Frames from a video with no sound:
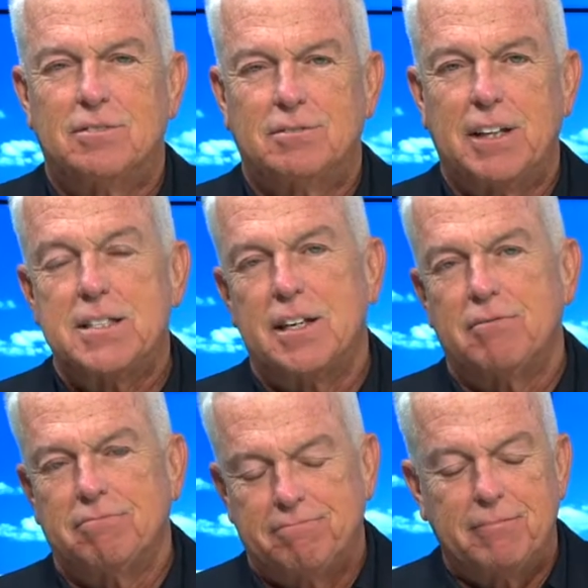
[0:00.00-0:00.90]
That's it.
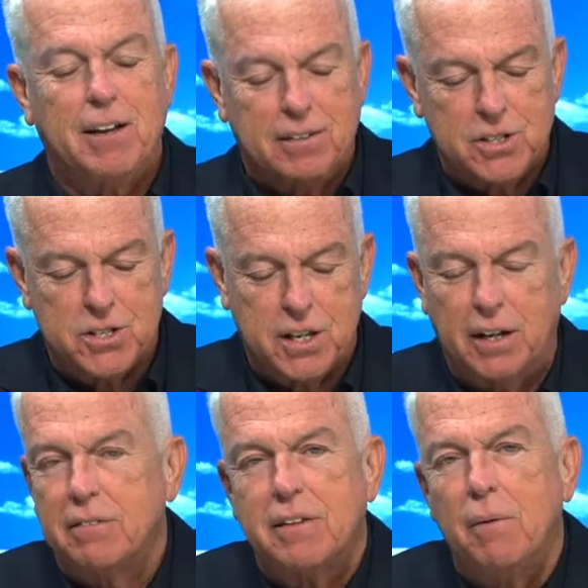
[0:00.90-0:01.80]
Just
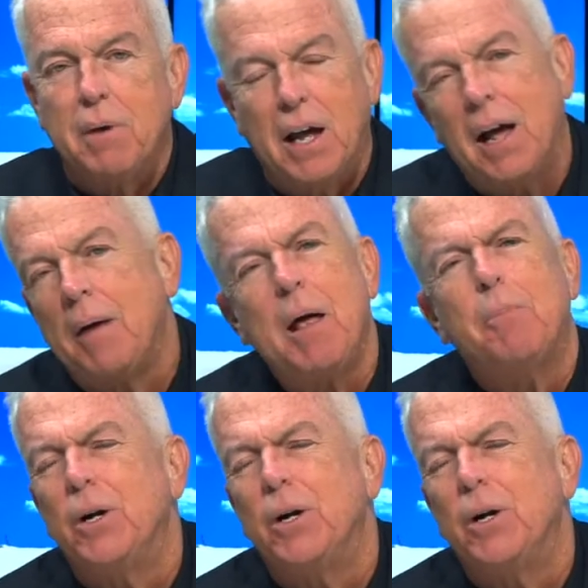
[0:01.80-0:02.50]
kidding. I'm not